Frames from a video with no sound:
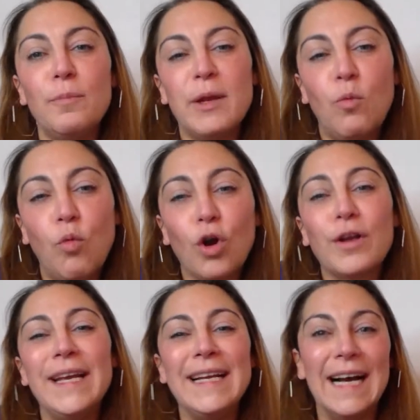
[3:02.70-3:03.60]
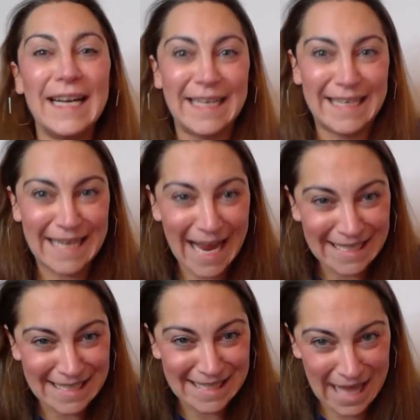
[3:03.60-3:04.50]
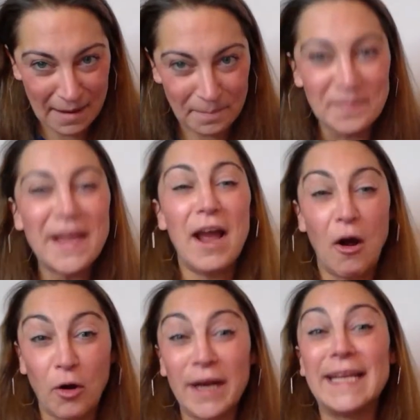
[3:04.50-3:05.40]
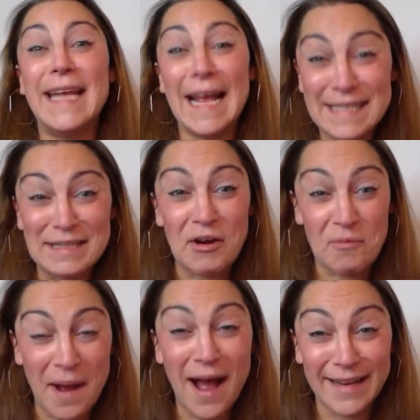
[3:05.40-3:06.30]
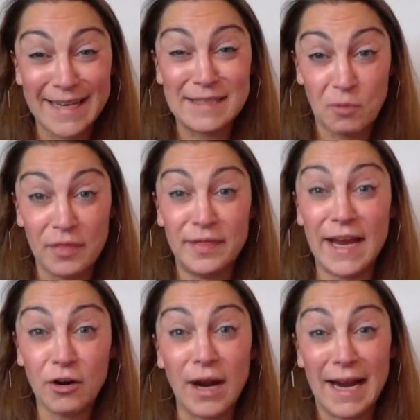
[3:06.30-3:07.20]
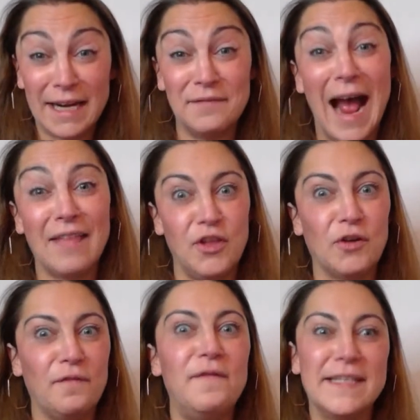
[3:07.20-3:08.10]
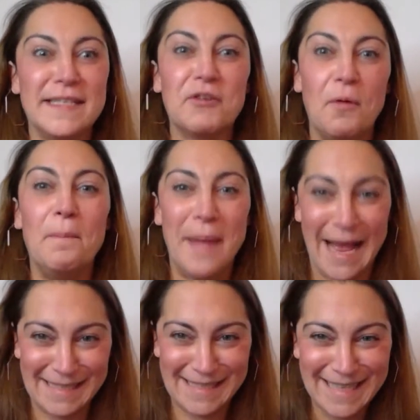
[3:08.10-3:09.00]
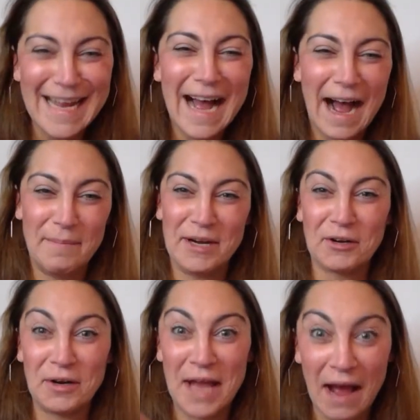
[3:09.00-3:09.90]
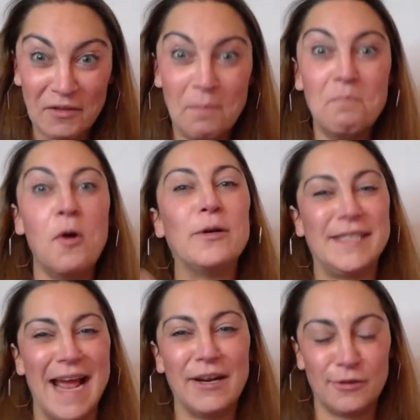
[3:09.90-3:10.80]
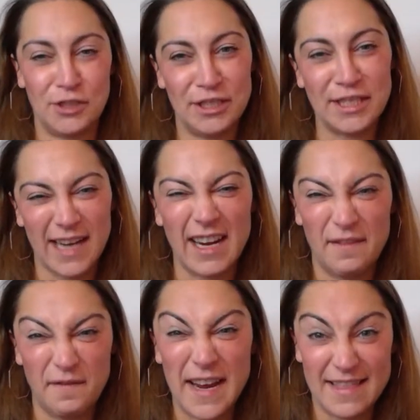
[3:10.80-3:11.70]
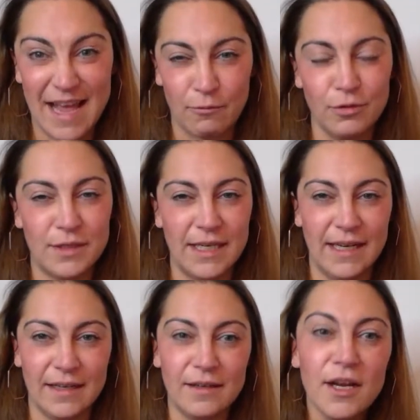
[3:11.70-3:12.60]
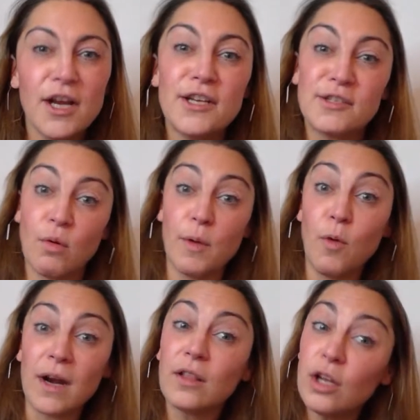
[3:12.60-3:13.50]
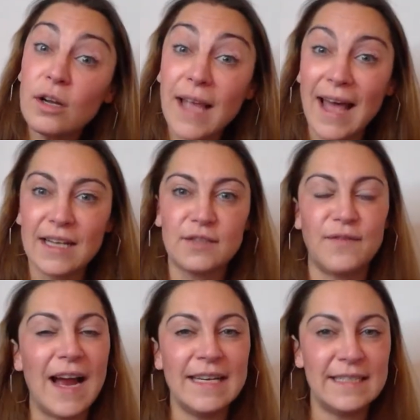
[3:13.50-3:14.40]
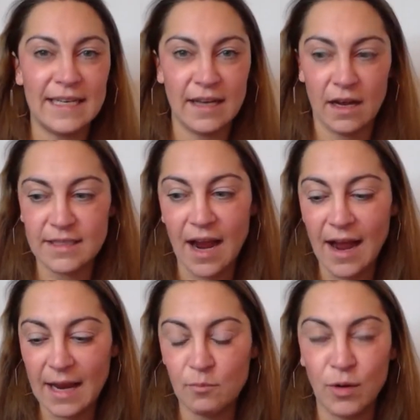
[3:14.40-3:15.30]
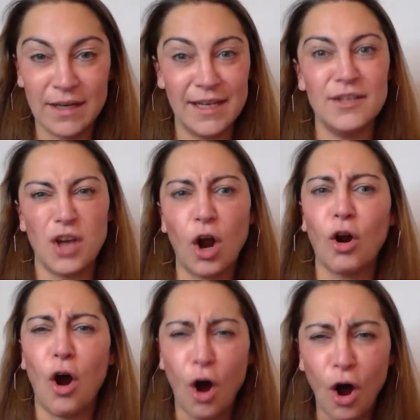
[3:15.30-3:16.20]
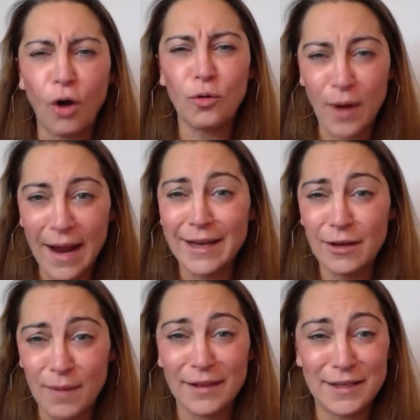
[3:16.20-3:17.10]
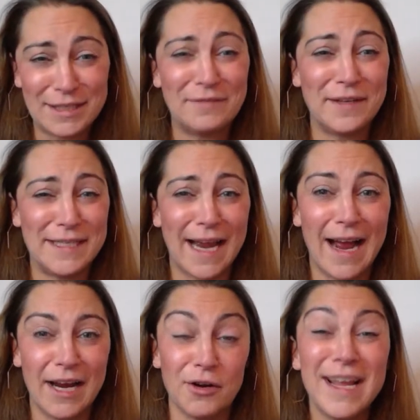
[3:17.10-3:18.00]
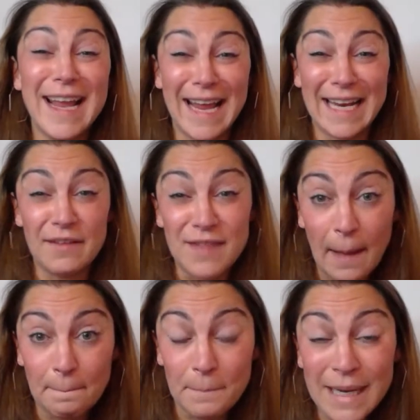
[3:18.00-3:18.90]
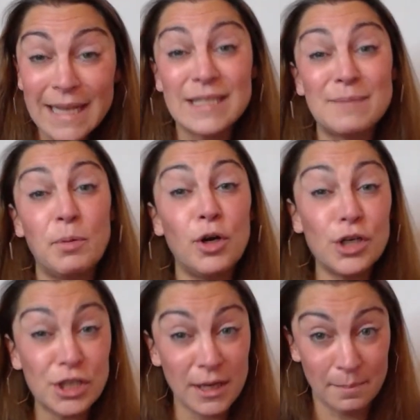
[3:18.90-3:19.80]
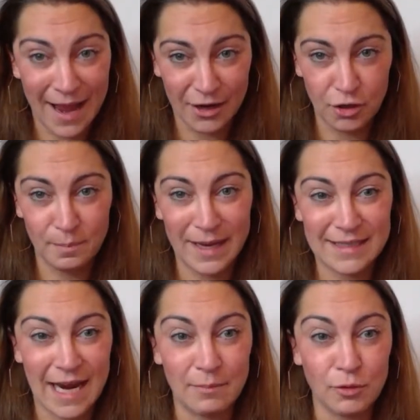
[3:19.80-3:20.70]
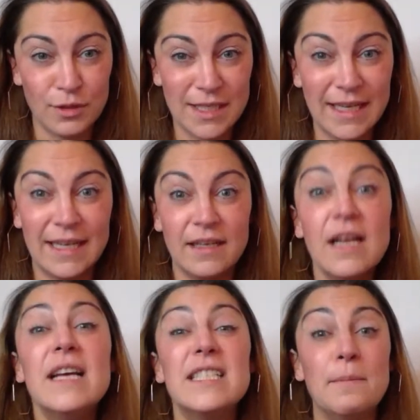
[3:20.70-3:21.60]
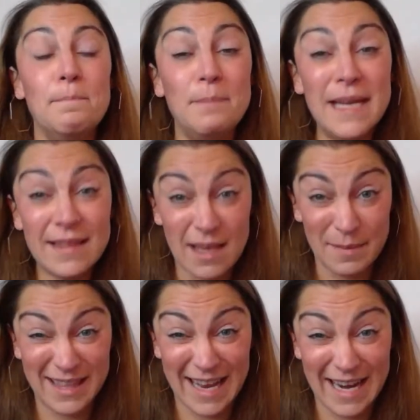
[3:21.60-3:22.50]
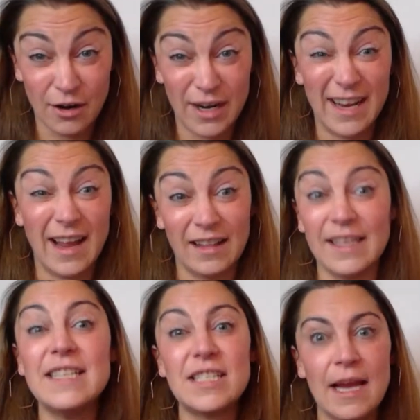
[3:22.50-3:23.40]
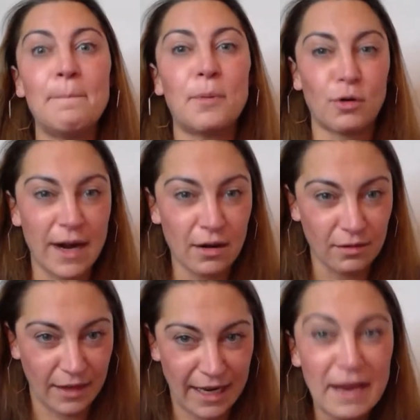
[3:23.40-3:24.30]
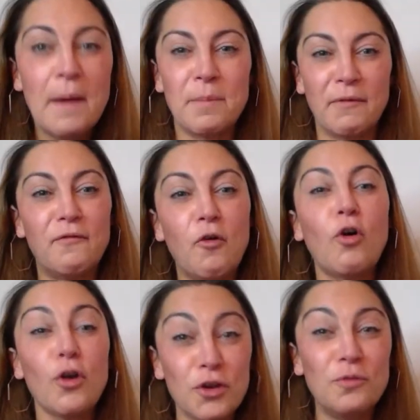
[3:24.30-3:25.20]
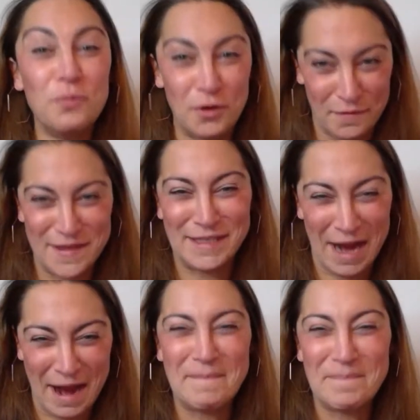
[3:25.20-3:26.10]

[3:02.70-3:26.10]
you'll be working against them or against their bodies when they're kind of at their physical best and are going to have the most energy to kind of fight that routine. So what we want to look at is finding a time when kids are already relatively tired. And if that means pushing back your bedtime routine to meet them in that area, at least temporarily, before you move the